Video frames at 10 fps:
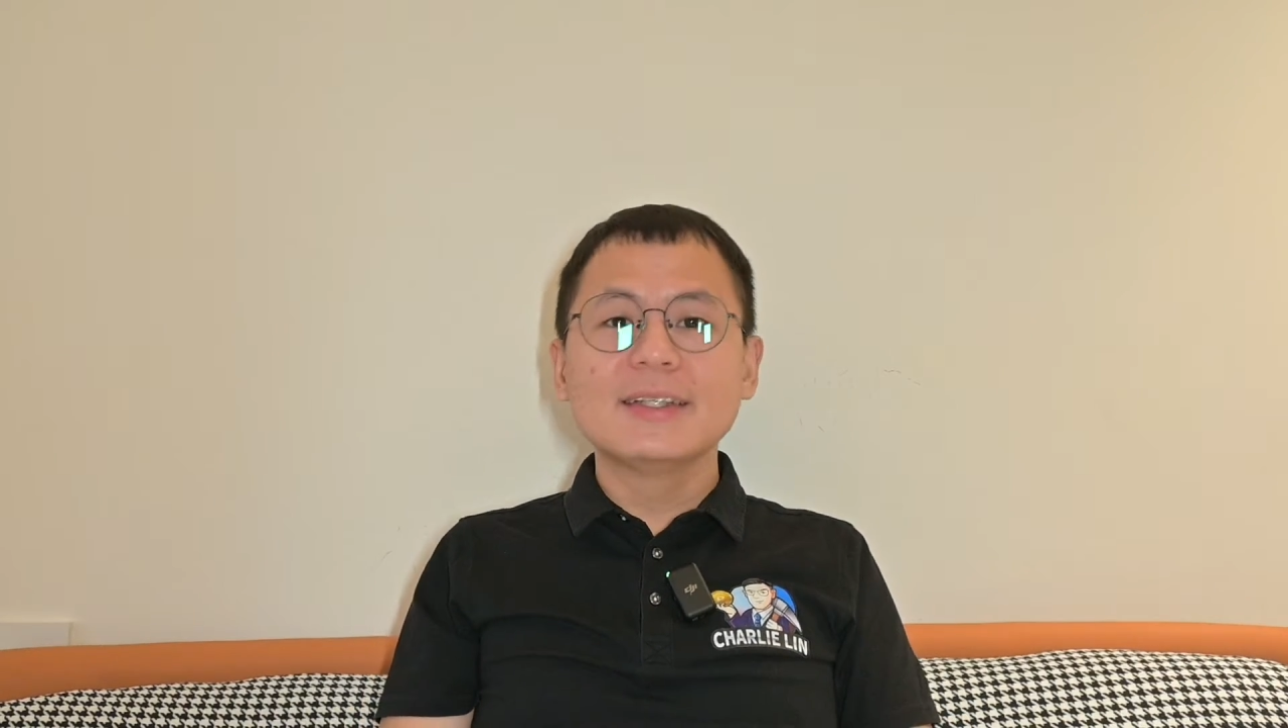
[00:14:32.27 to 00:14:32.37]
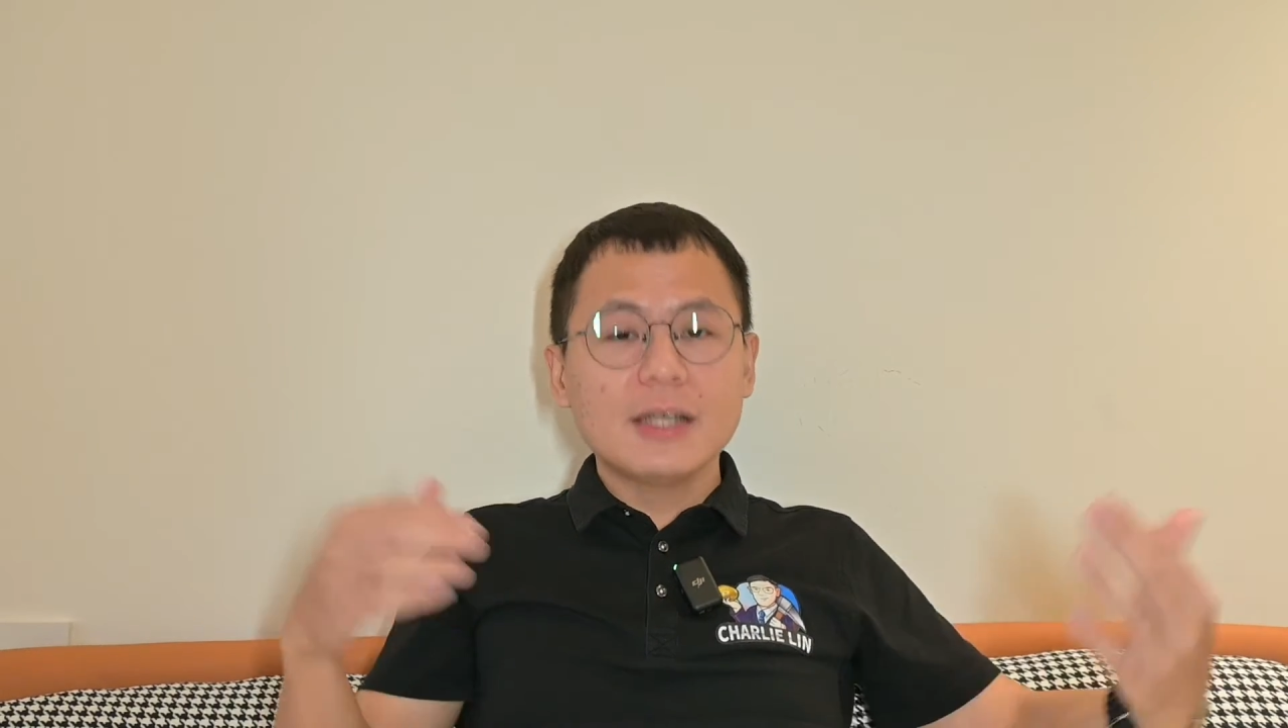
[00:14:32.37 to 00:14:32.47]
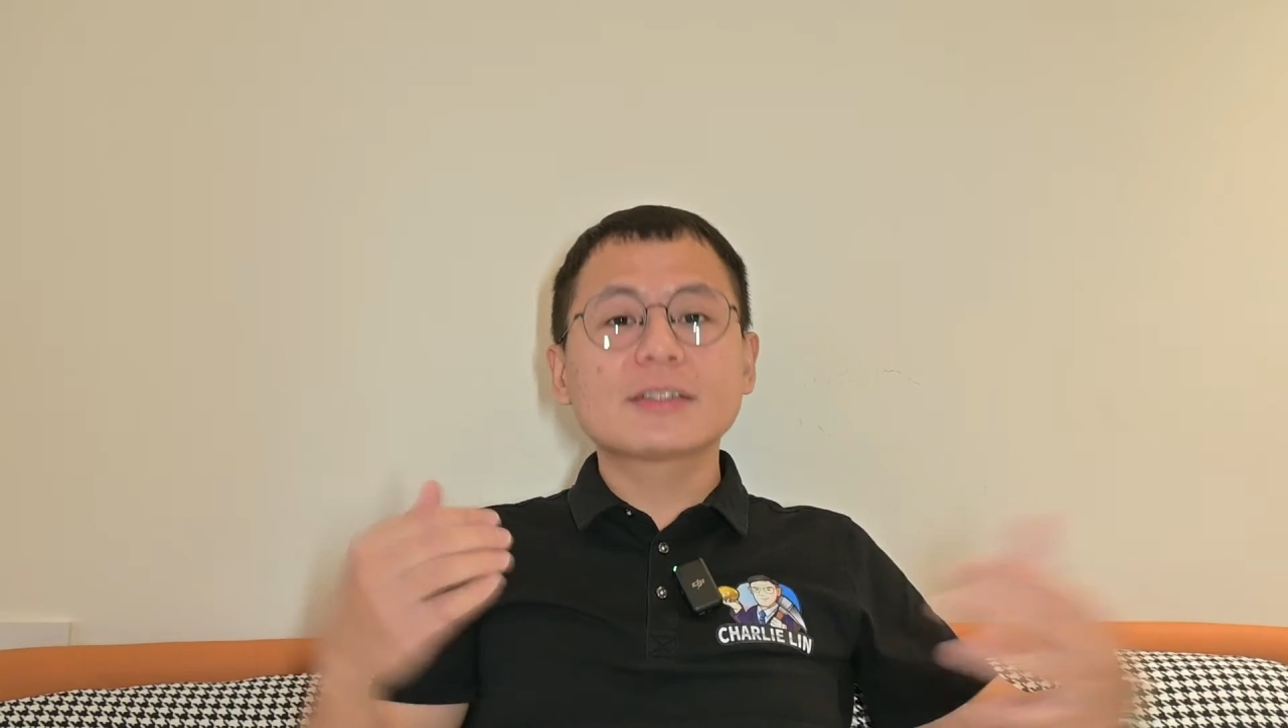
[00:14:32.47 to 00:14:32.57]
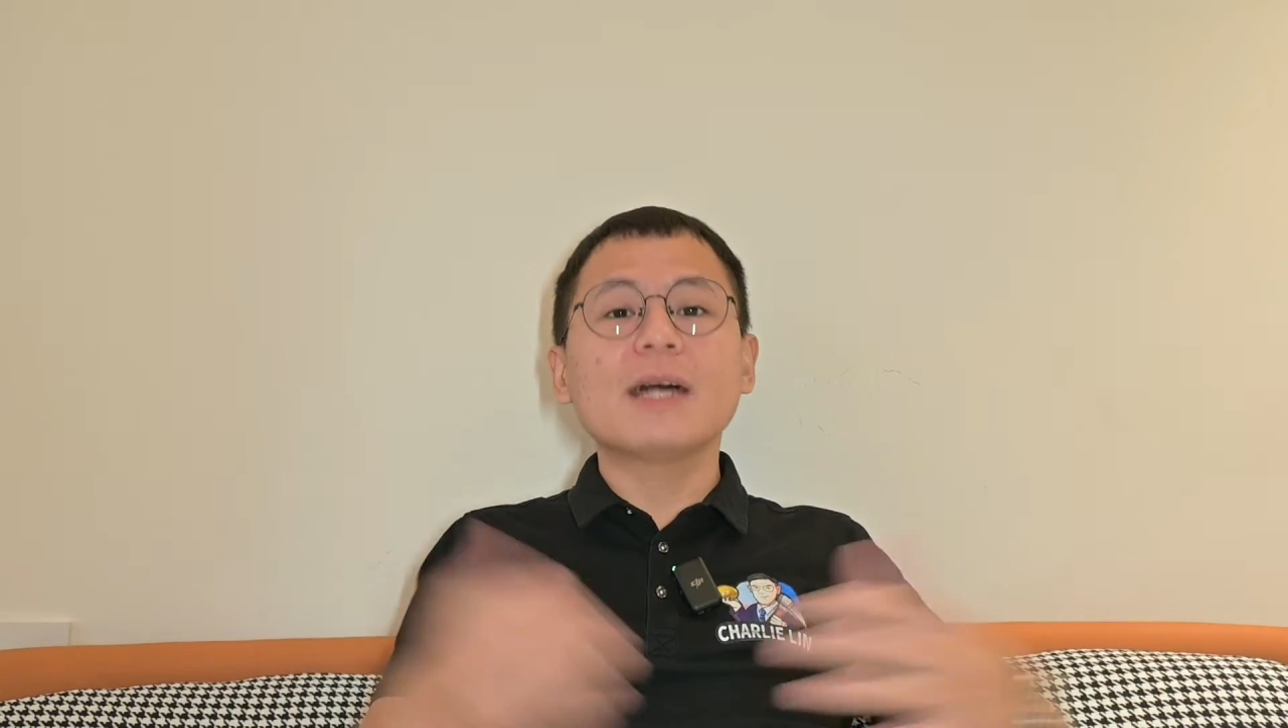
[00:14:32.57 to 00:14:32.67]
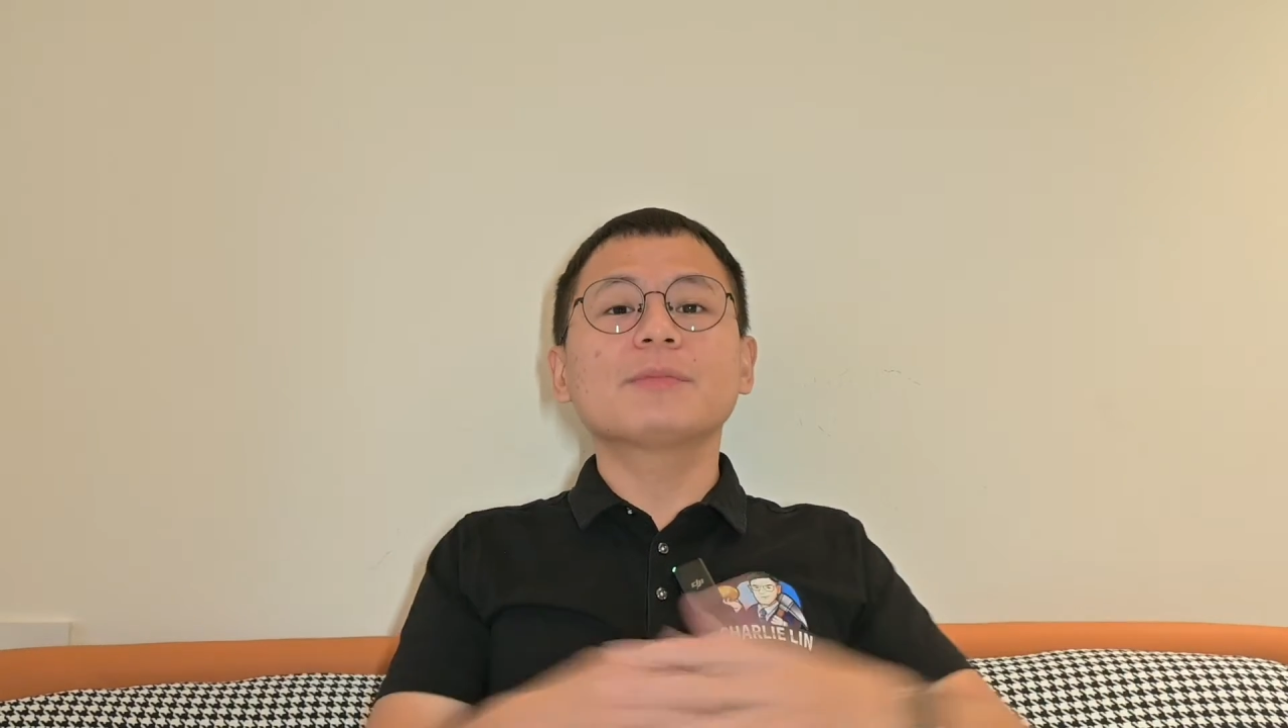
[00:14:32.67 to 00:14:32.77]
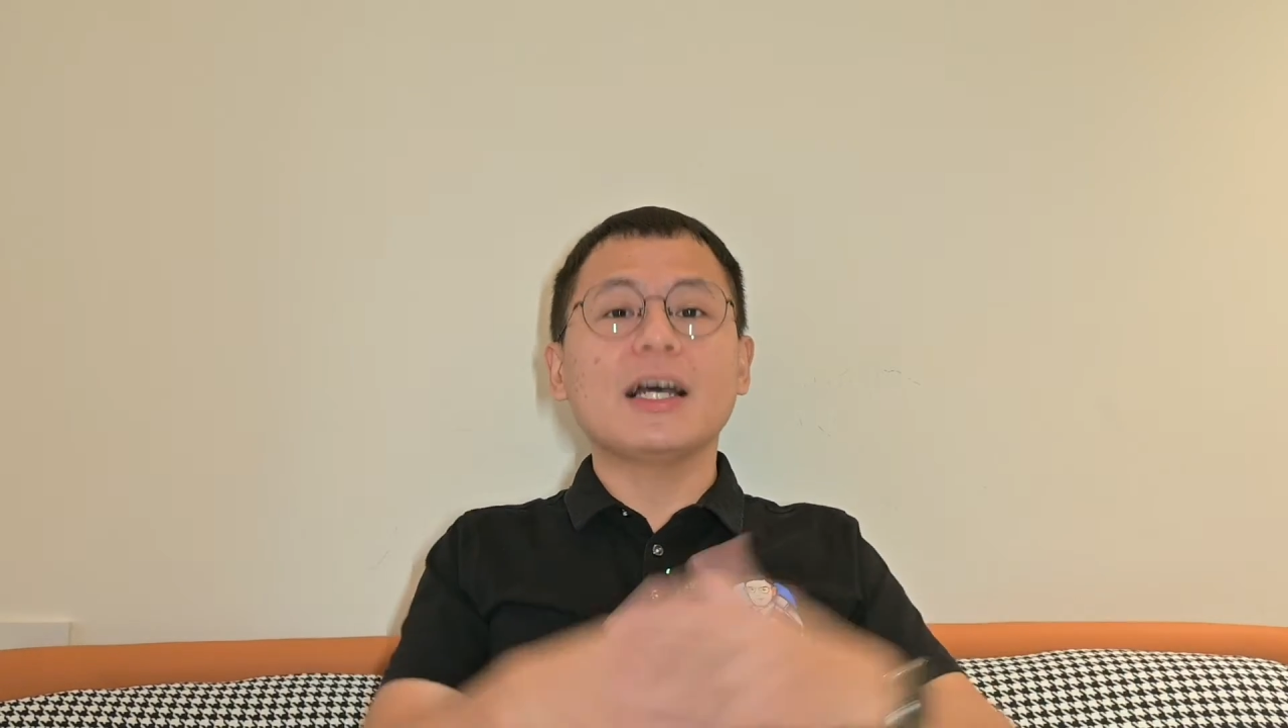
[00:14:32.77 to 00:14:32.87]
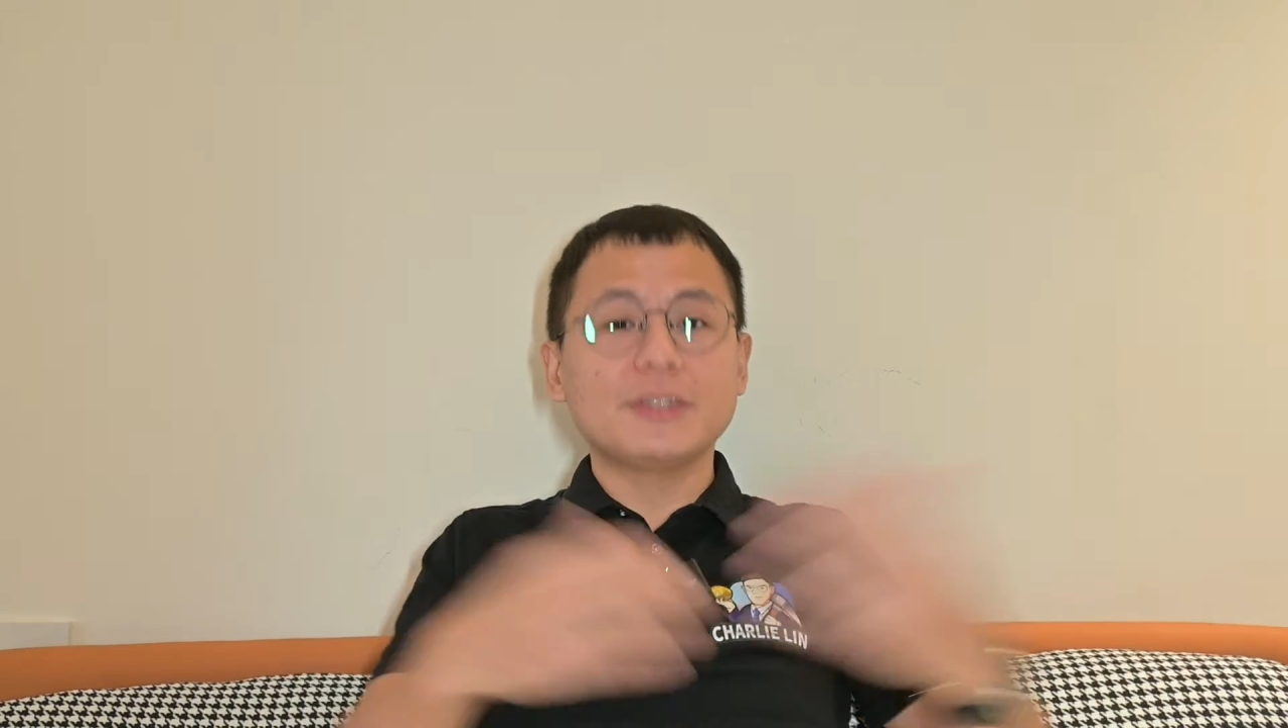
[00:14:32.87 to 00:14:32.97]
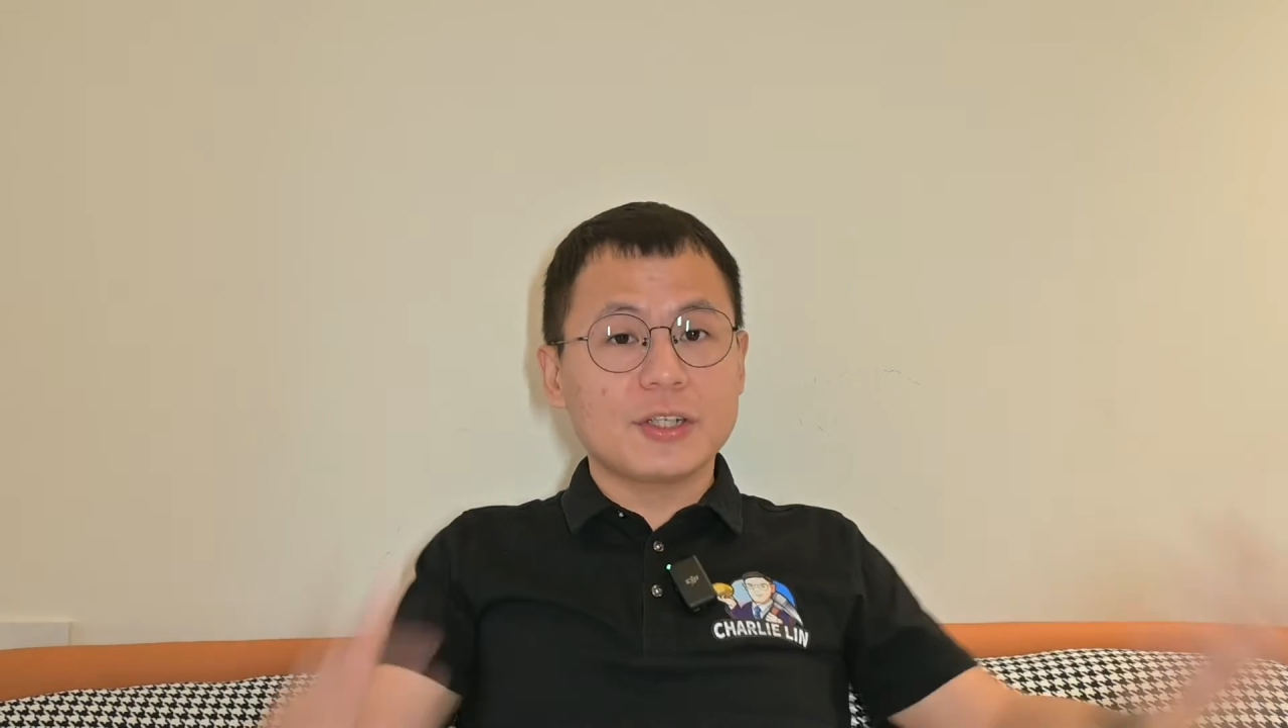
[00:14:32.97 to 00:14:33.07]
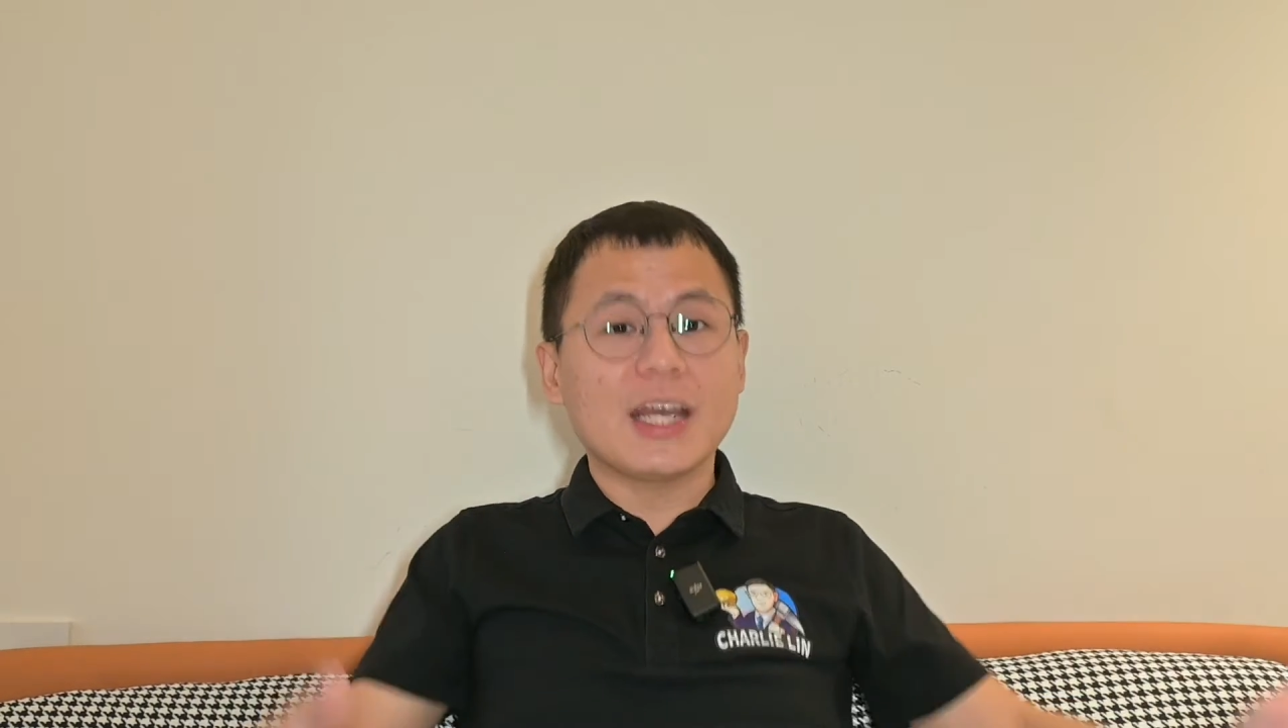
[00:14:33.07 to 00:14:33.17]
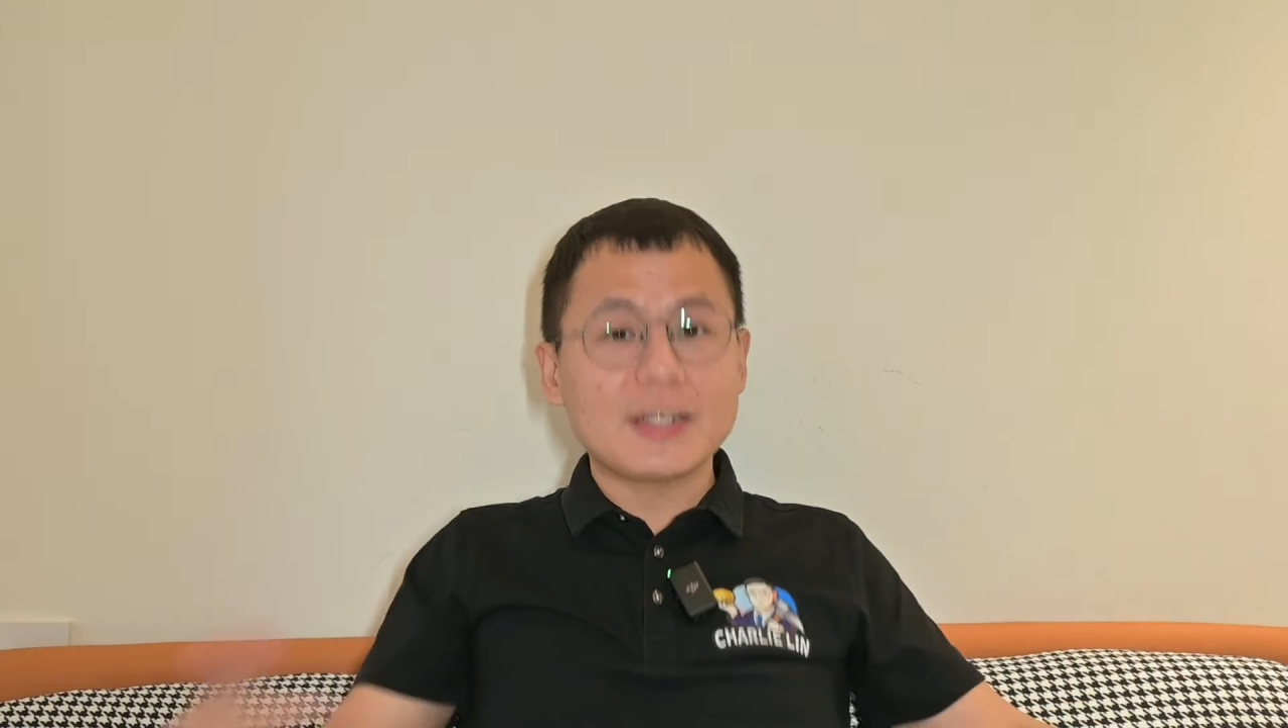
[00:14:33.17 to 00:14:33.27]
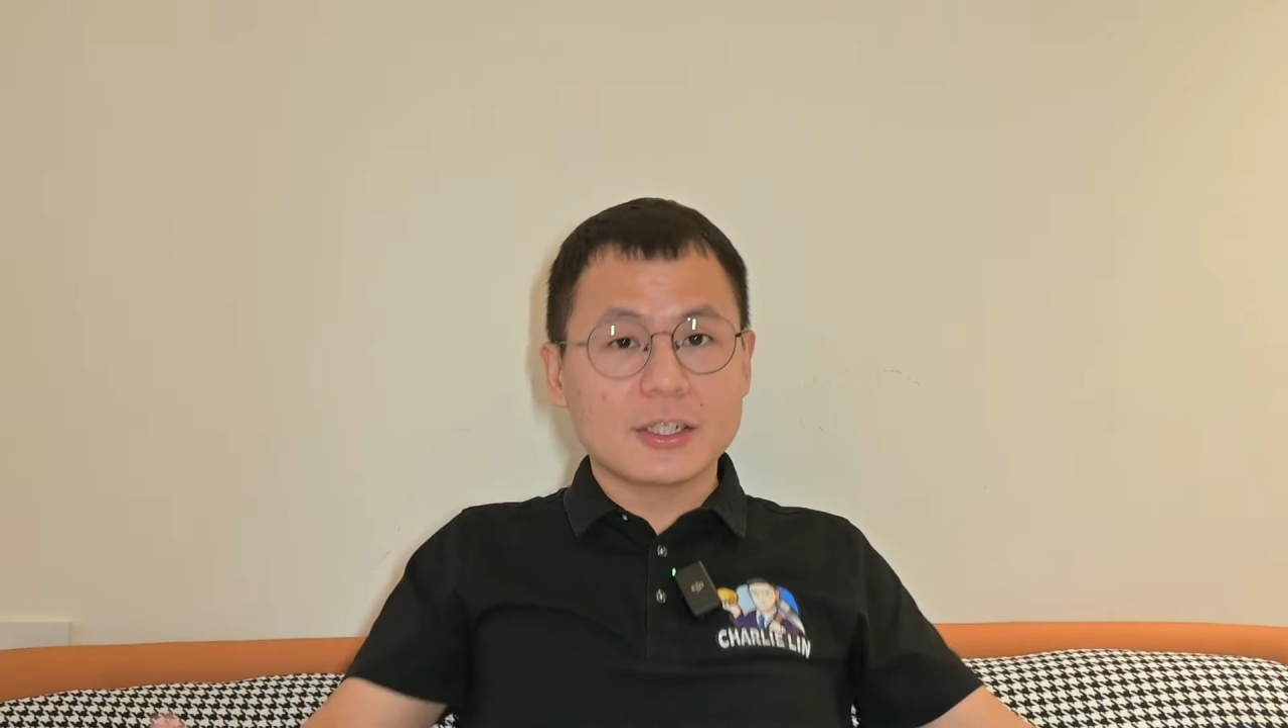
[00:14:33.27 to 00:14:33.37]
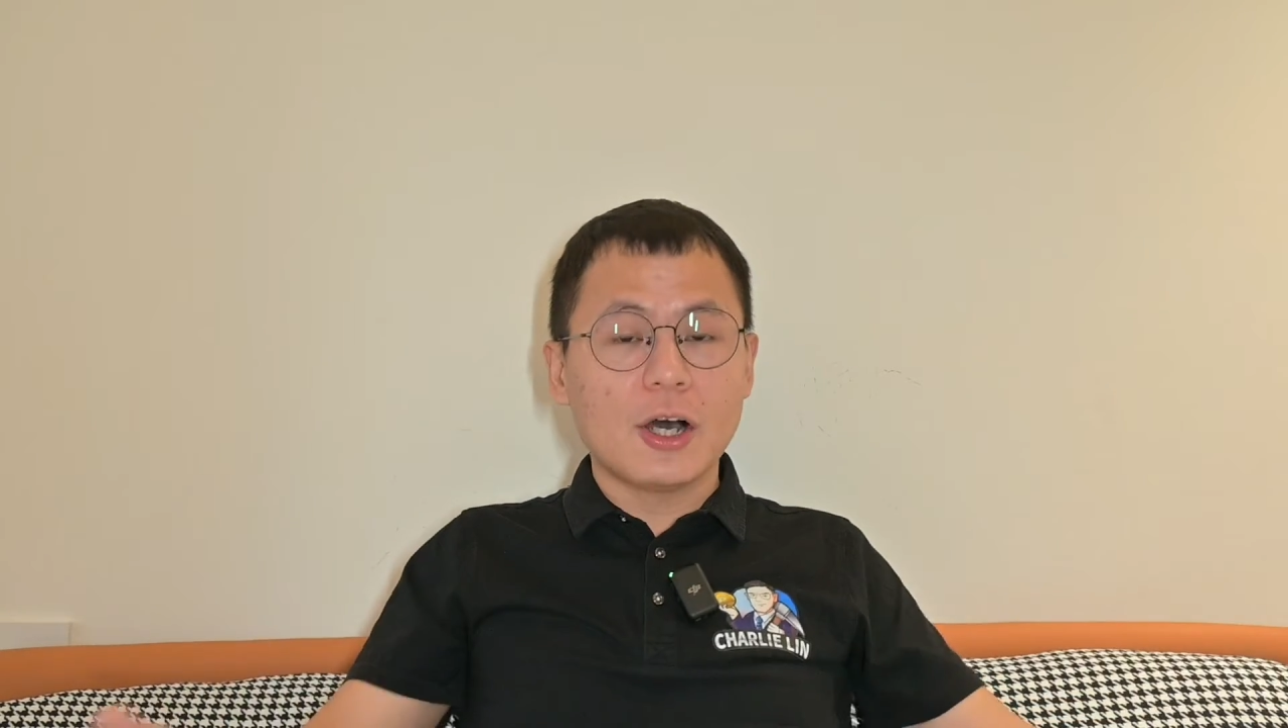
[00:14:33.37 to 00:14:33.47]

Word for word: And sometimes you get